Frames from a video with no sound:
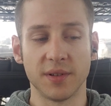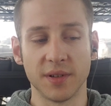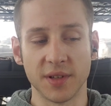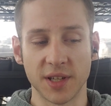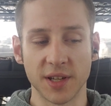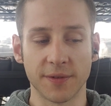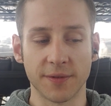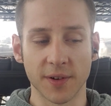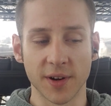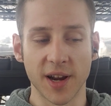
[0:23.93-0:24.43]

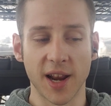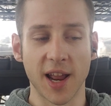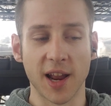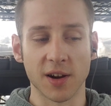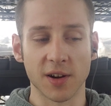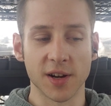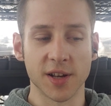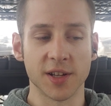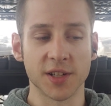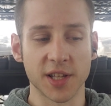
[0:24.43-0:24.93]
different
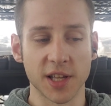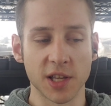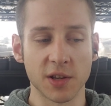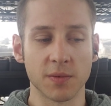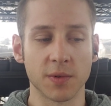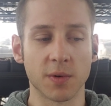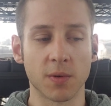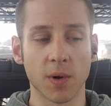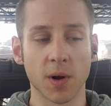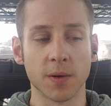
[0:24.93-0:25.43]
areas that you
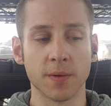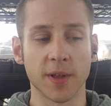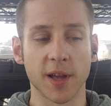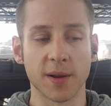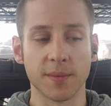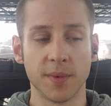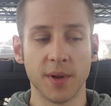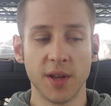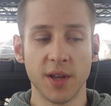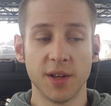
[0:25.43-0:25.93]
would grow them.
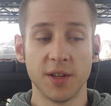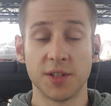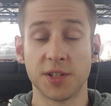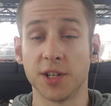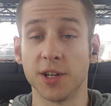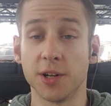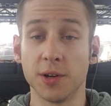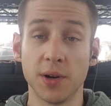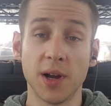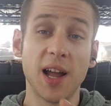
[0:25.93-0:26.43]

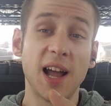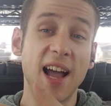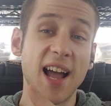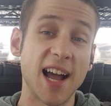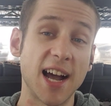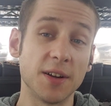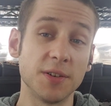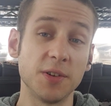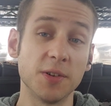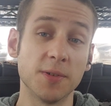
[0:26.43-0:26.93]
So
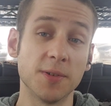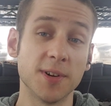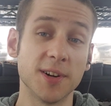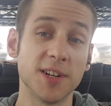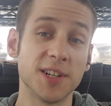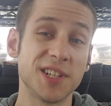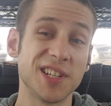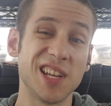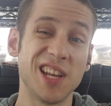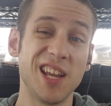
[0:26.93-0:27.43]

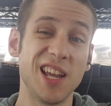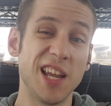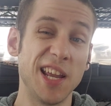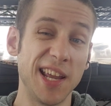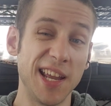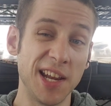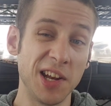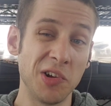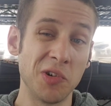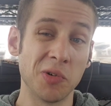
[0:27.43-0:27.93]
outdoors,
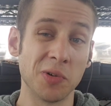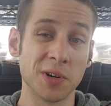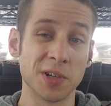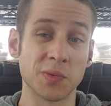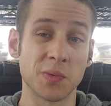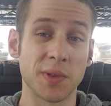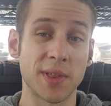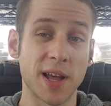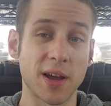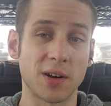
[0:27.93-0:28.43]
indoors
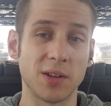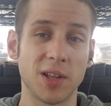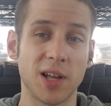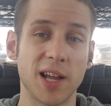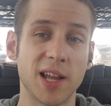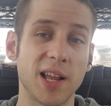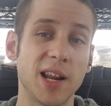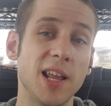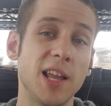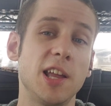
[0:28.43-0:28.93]
without a
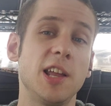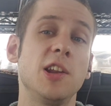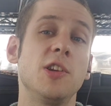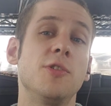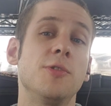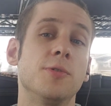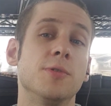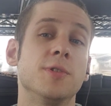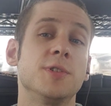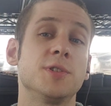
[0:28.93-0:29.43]
light,
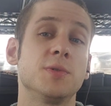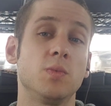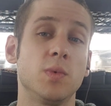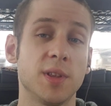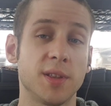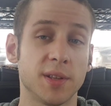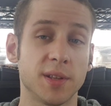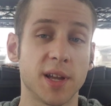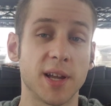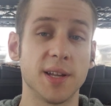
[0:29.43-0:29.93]
indoors with
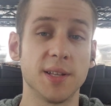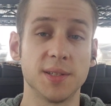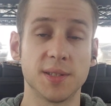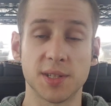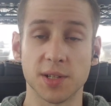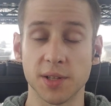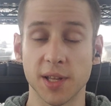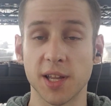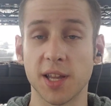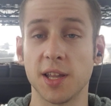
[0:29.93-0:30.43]
a light.
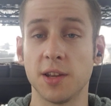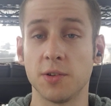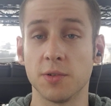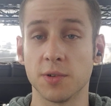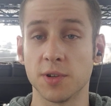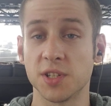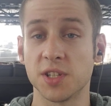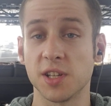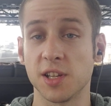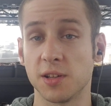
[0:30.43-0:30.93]
So like
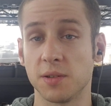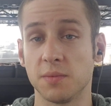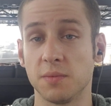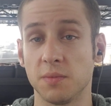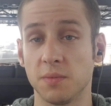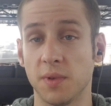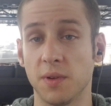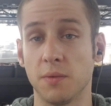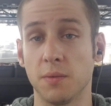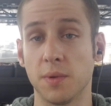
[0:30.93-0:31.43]
indoors
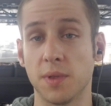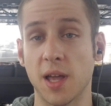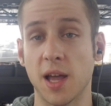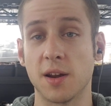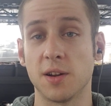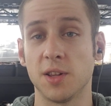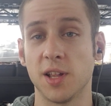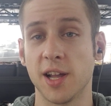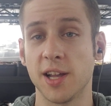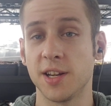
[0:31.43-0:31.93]
without
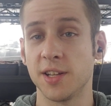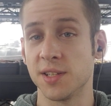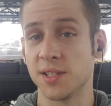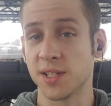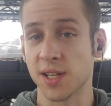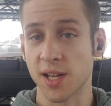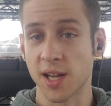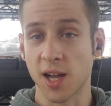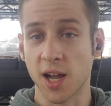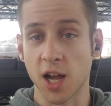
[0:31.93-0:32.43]
a light is
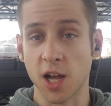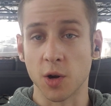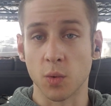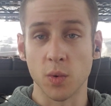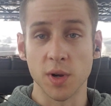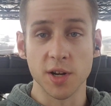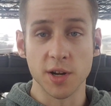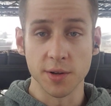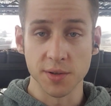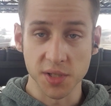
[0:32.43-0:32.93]
on a
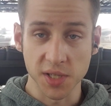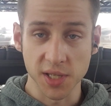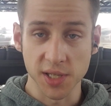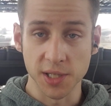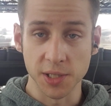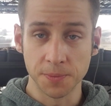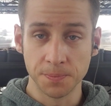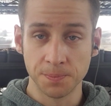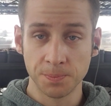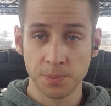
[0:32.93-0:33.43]

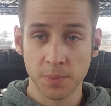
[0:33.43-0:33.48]
windowsill.